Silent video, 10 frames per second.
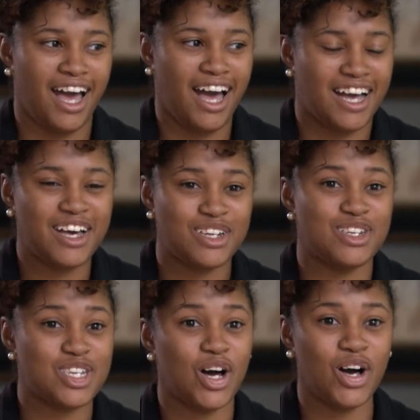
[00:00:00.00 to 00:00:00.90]
I
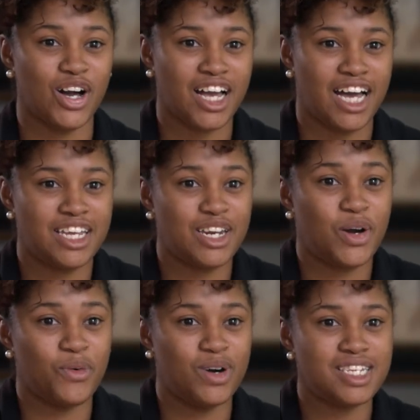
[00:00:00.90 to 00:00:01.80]
couldn't talk. I didn't
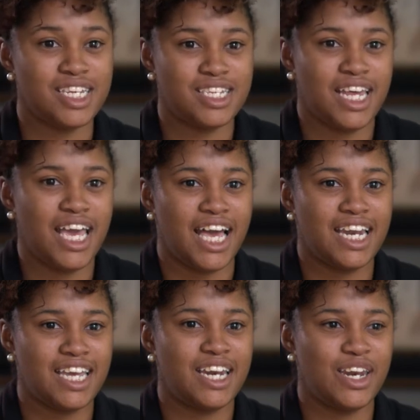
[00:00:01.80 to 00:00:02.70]
know what to say. I
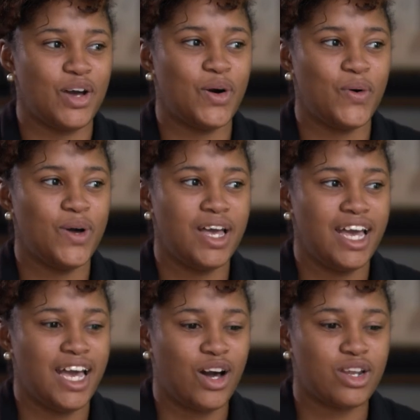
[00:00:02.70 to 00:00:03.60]
didn't know
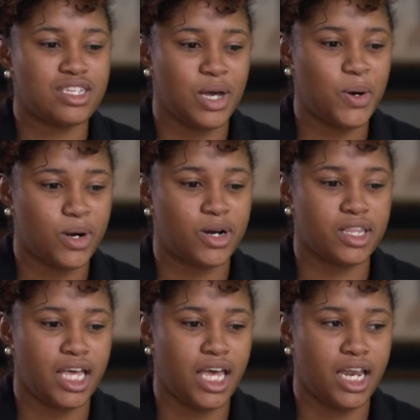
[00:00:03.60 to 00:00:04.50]
how to tell her
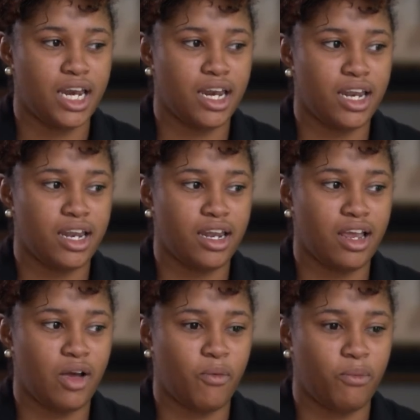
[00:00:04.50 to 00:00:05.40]
that
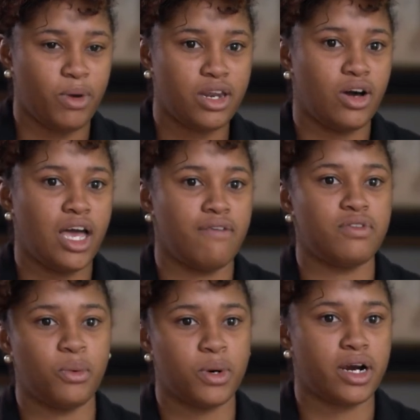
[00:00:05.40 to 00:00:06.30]
we don't have
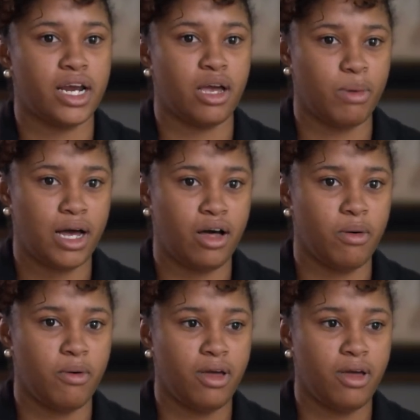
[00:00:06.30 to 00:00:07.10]
to worry about